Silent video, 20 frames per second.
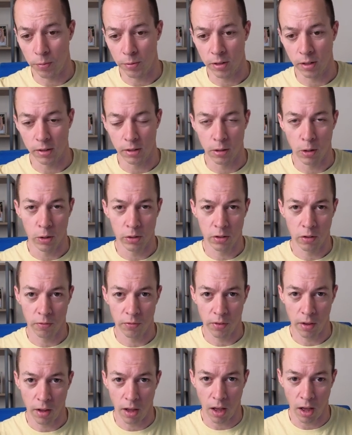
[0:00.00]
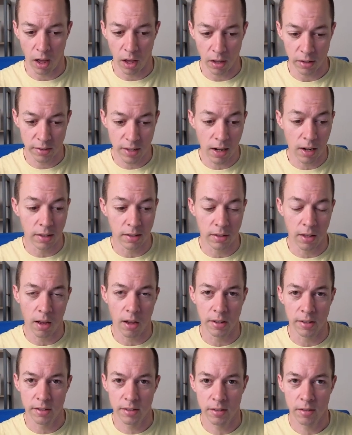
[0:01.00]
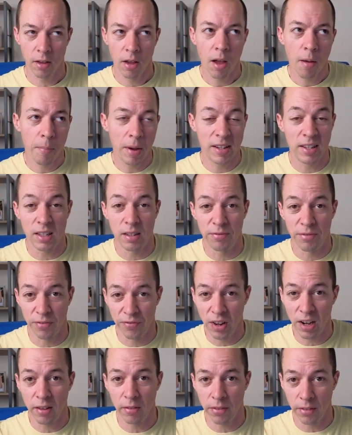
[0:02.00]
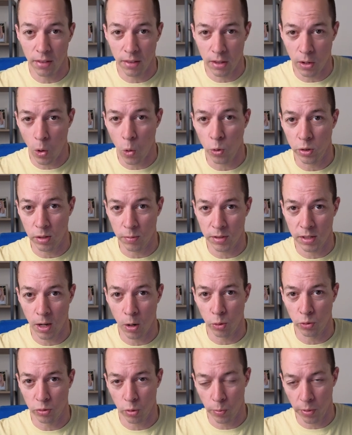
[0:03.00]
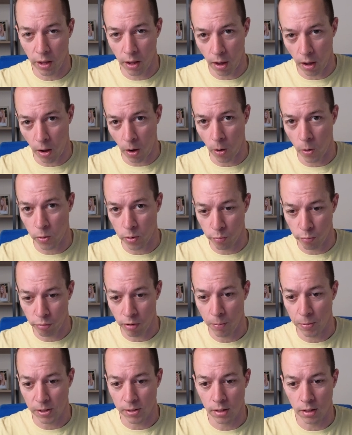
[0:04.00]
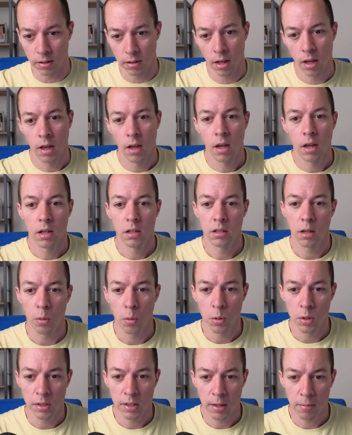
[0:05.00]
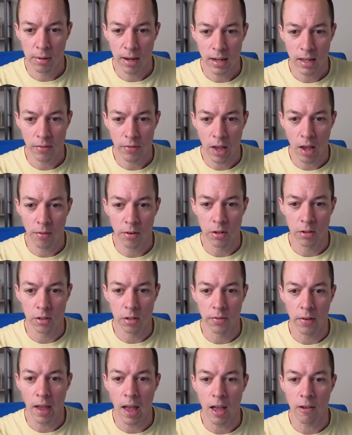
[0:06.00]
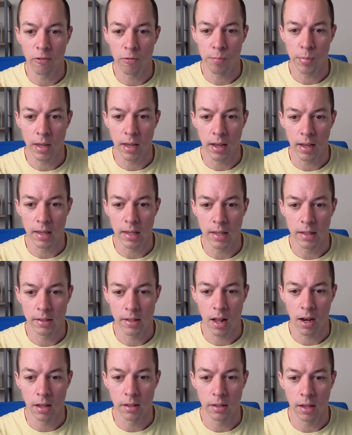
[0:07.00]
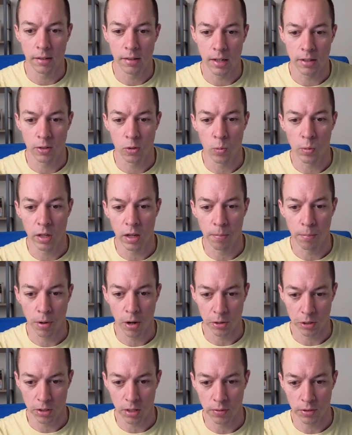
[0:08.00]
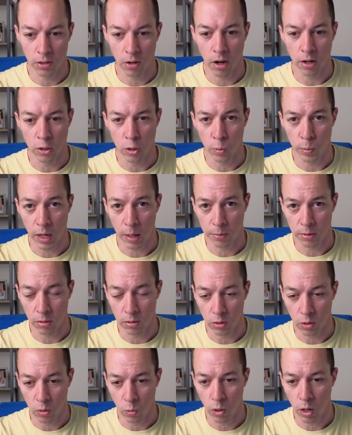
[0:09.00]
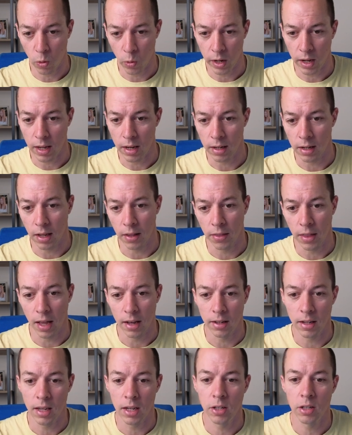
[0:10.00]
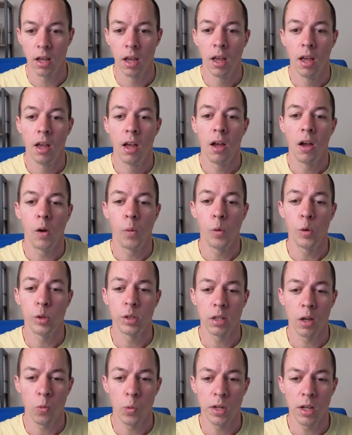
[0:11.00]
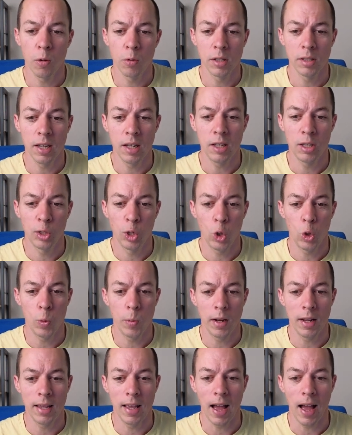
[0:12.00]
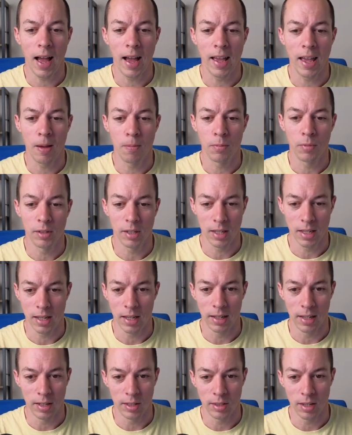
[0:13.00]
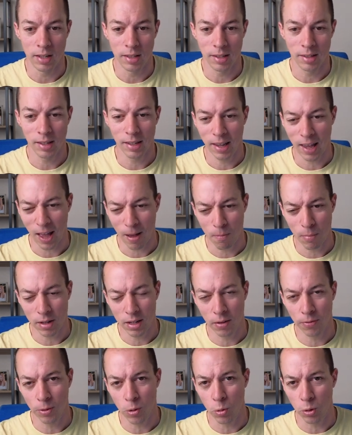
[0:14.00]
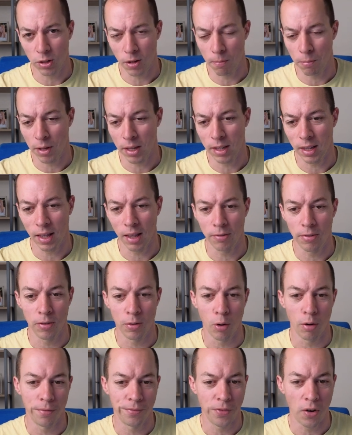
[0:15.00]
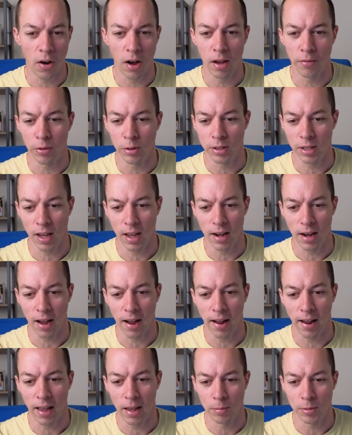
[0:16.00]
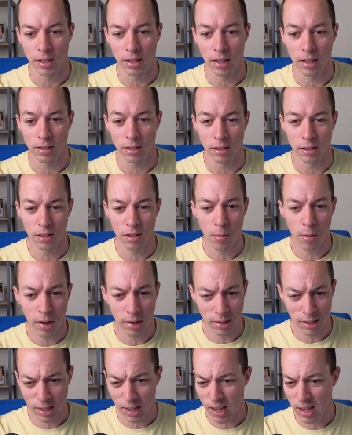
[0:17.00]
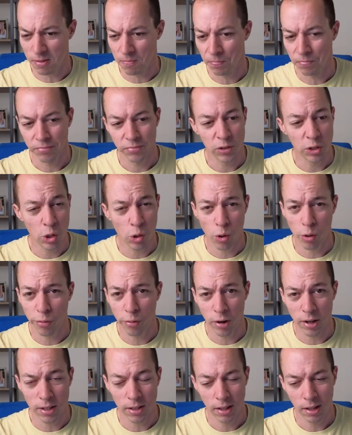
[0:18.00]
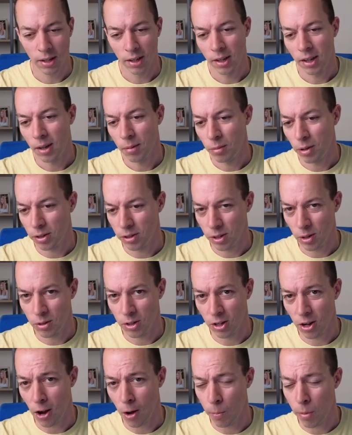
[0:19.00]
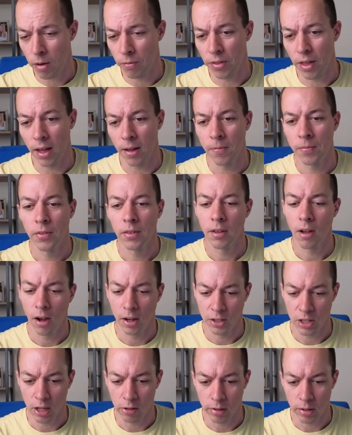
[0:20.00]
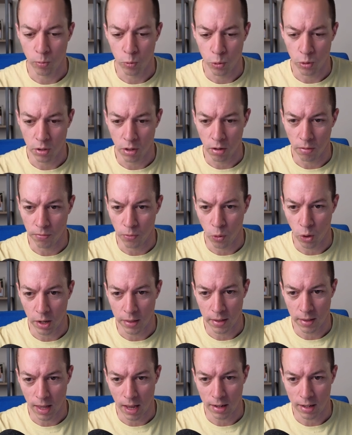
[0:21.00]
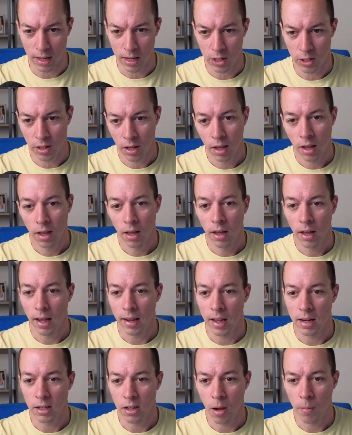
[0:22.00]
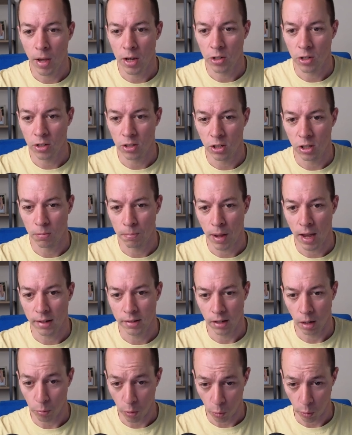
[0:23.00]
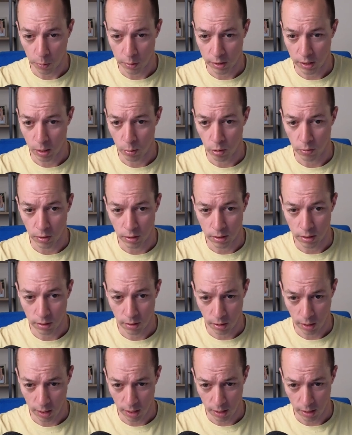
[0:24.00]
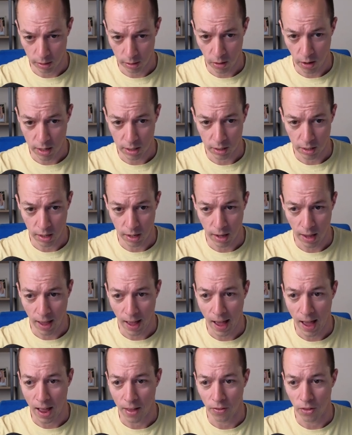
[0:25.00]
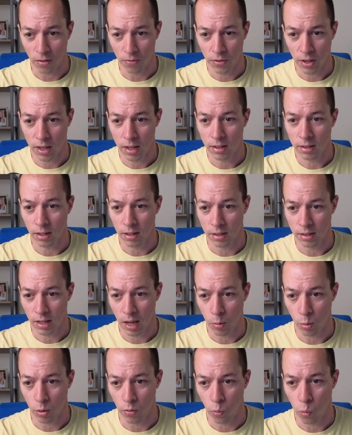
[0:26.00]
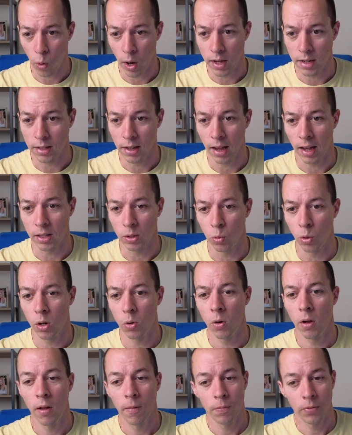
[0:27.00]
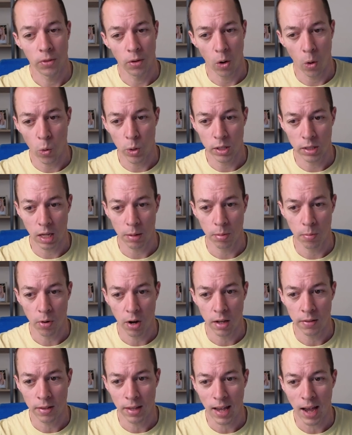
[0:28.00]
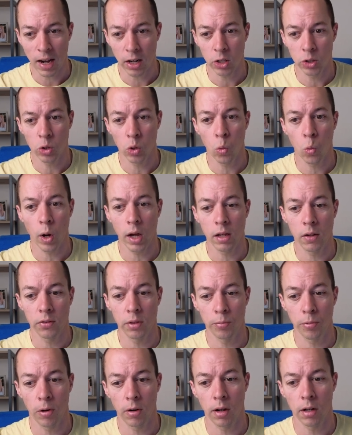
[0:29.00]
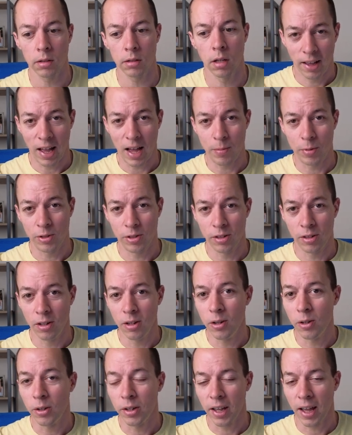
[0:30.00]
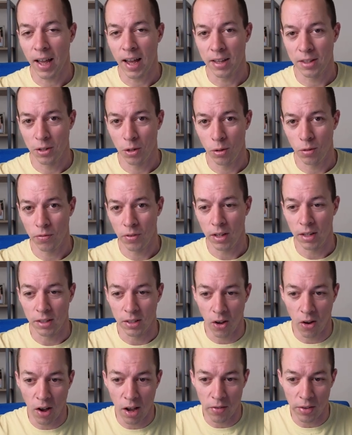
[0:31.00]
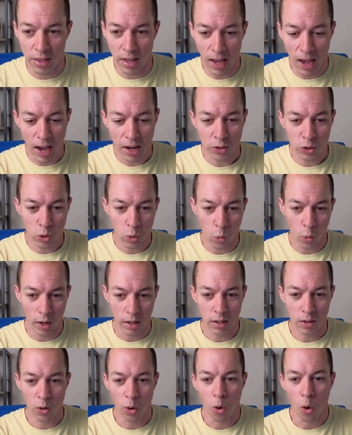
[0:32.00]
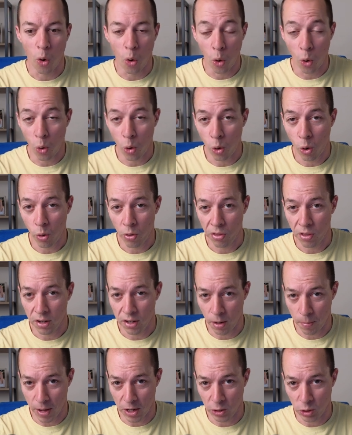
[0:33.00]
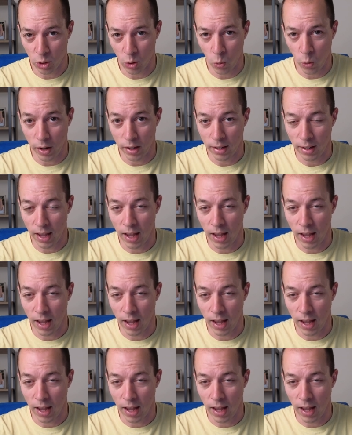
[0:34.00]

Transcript: So there's lots of uh, sellers that are basically fulfilling the orders themselves from their own premises. So we want to see plenty of evidence of FBA sellers, as that's normally a positive sign you'll be able to do well in that niche. And also, we don't want to see too many AMZ listings, as it can be difficult to compete if you've got five or 10 AMZ listings. And I might end seeing two or three, but as soon as you go above that, I generally would avoid that niche. Again, dimensions just backs up what we were seeing with the, the size tier and the fees and the same with weight as well. Always keep in mind the actual weight of the product. Amazon look at two things, either the actual weight or the dimensional weight.